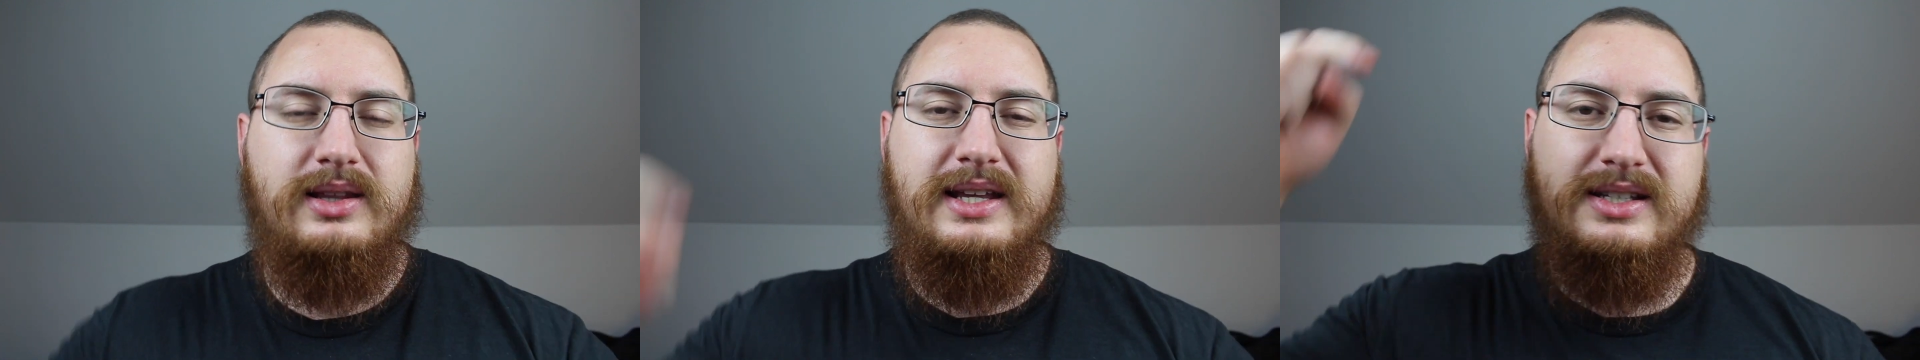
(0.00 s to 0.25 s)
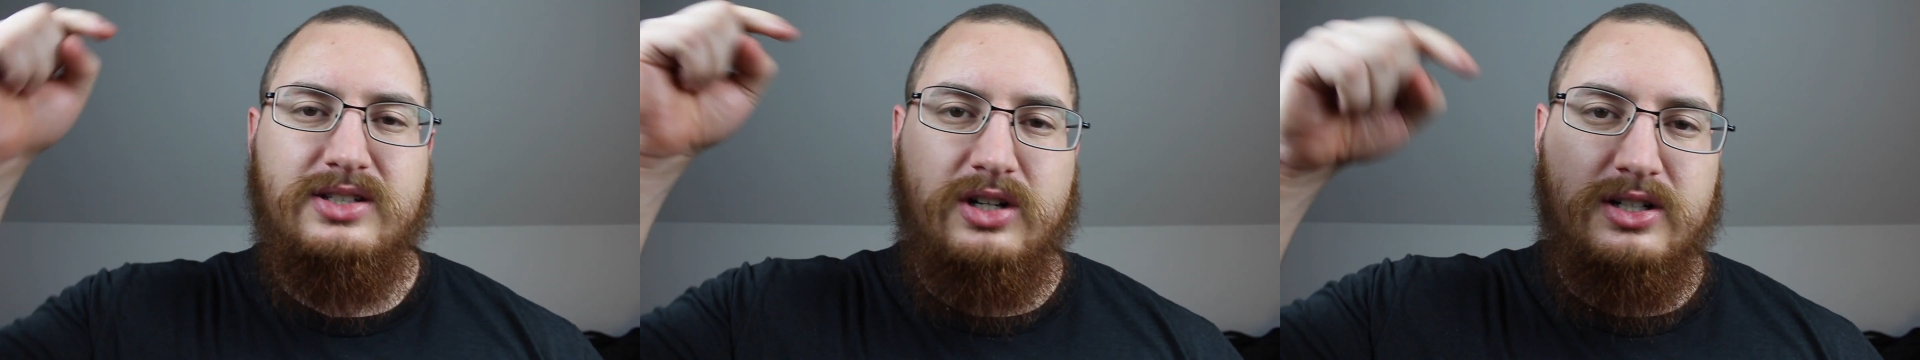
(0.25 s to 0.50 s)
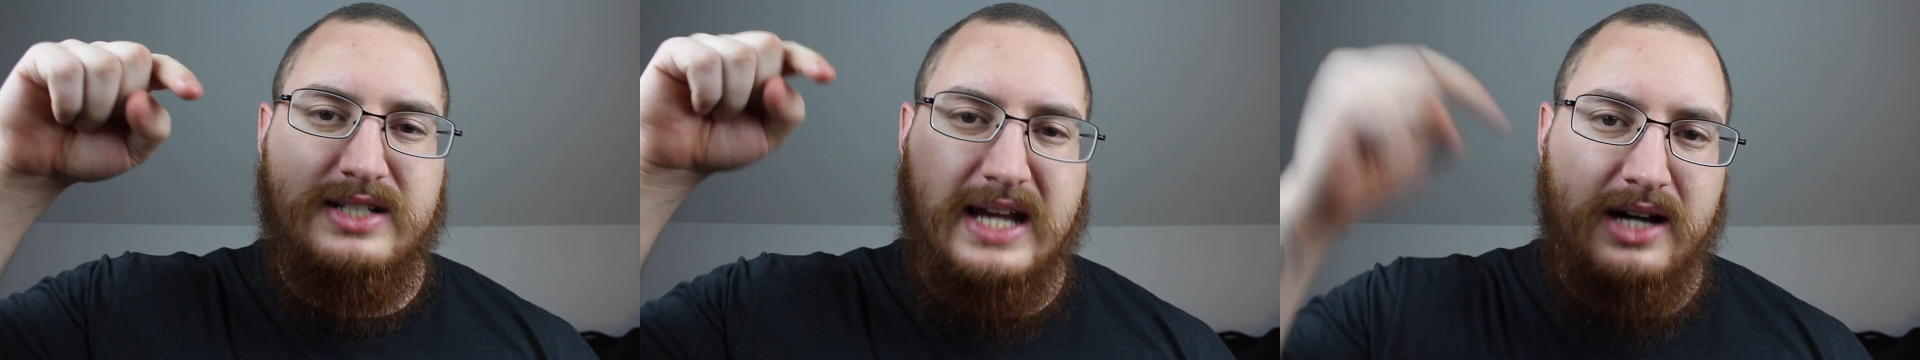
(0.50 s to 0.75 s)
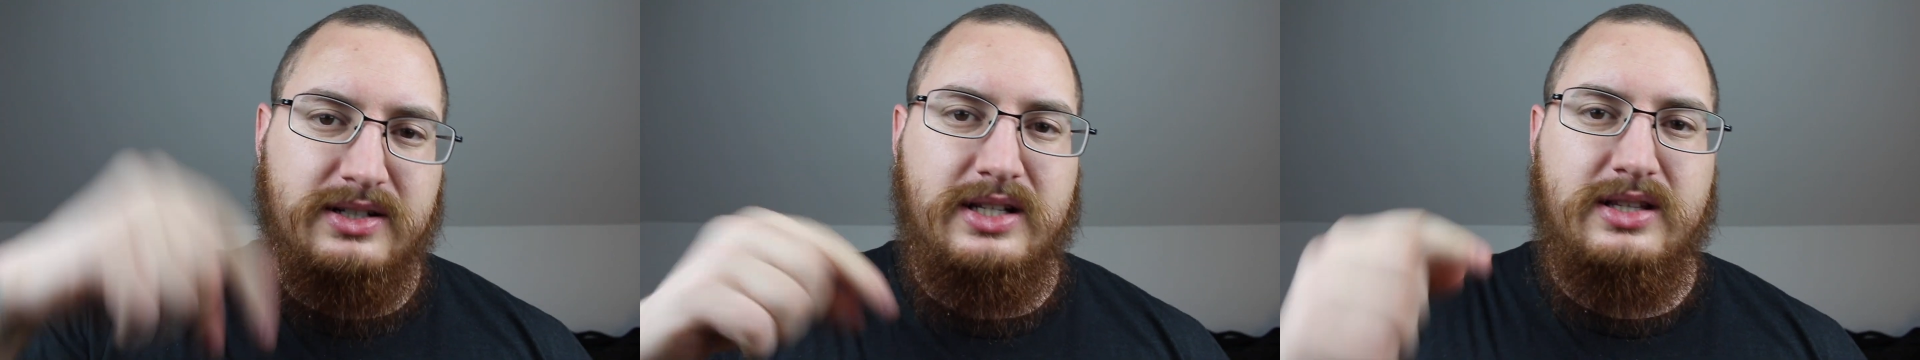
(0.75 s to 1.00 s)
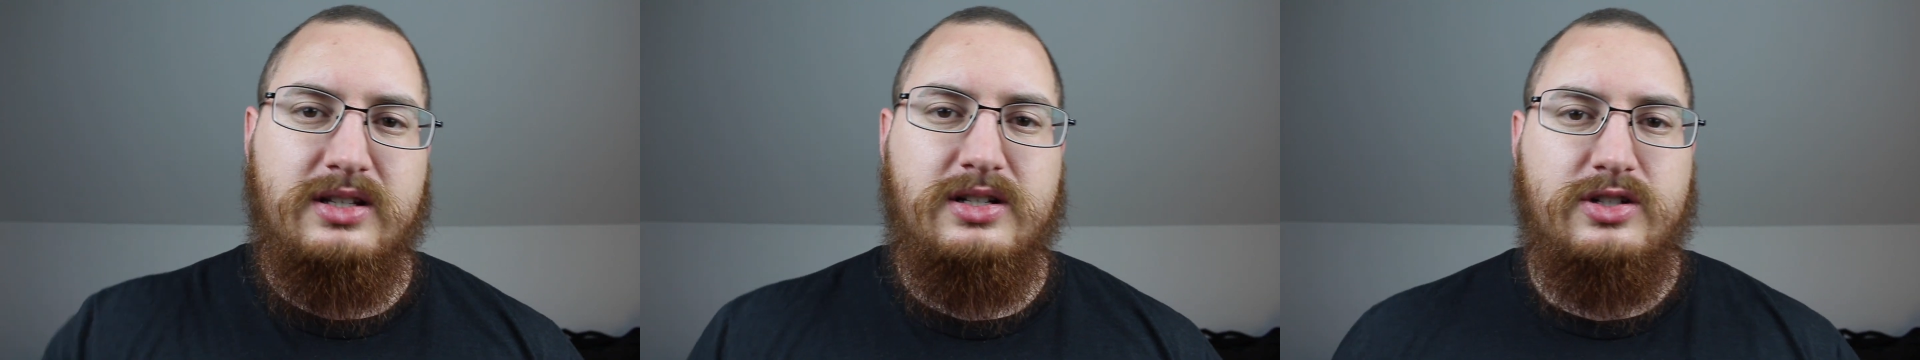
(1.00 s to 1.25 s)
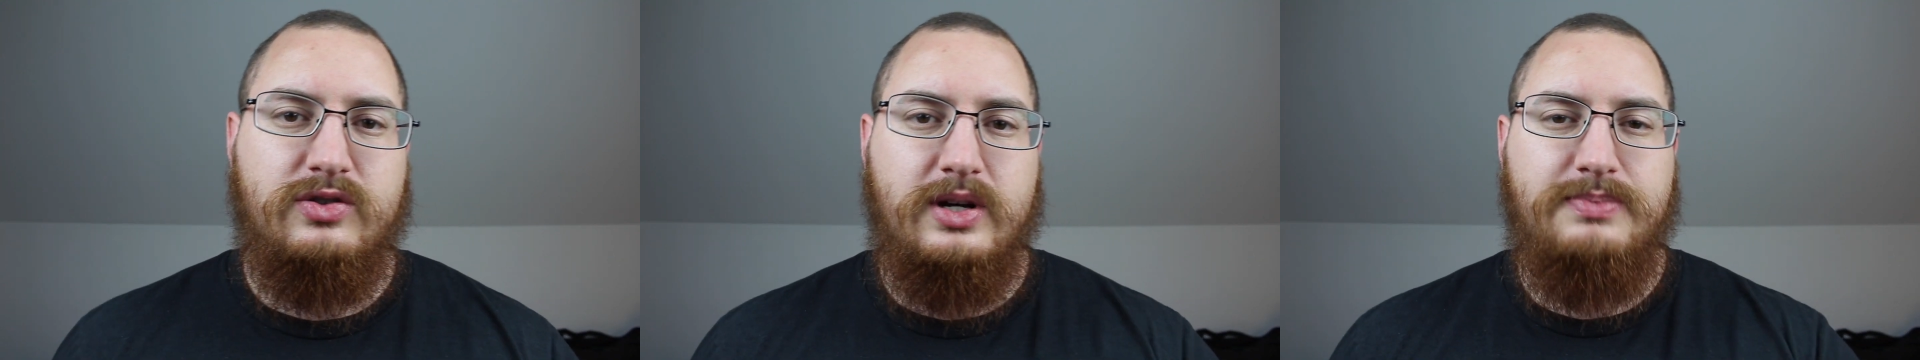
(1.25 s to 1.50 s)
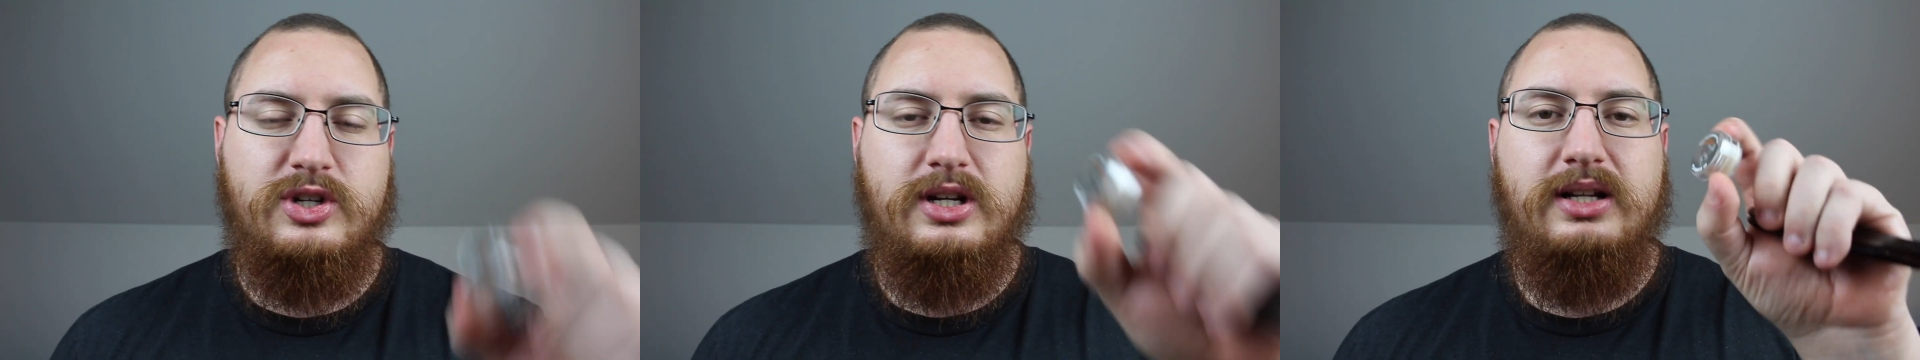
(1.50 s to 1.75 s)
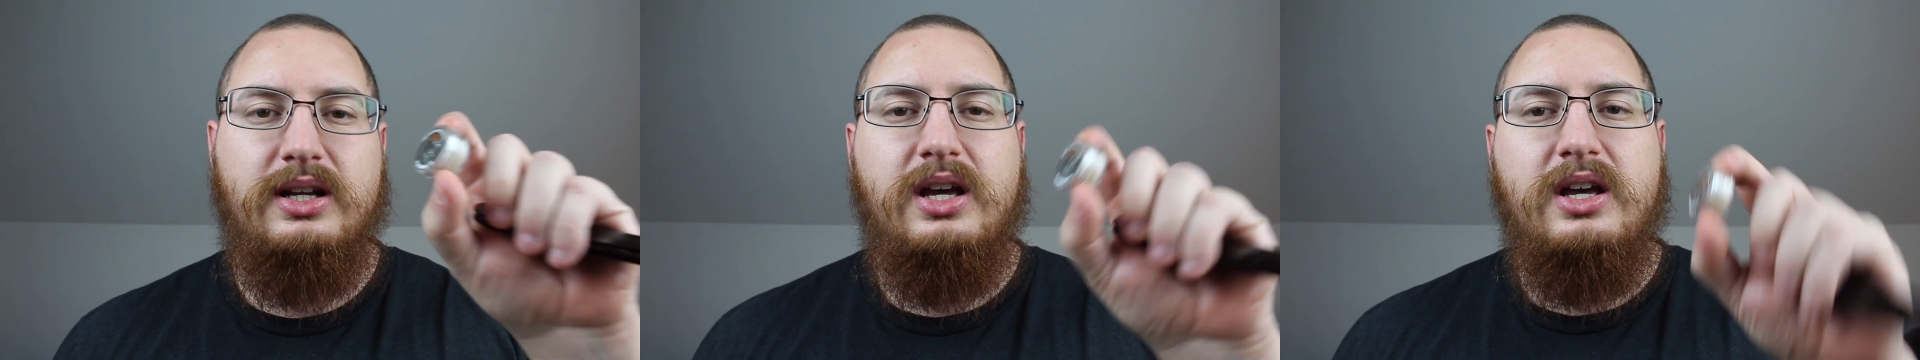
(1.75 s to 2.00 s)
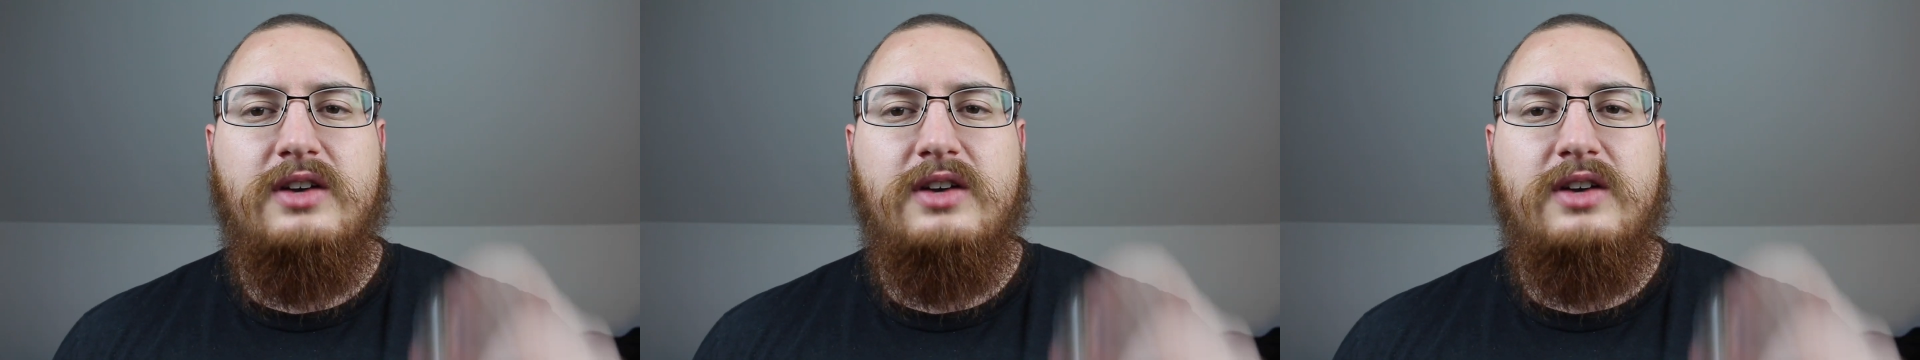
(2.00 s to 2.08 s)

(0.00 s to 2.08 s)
links are down in the description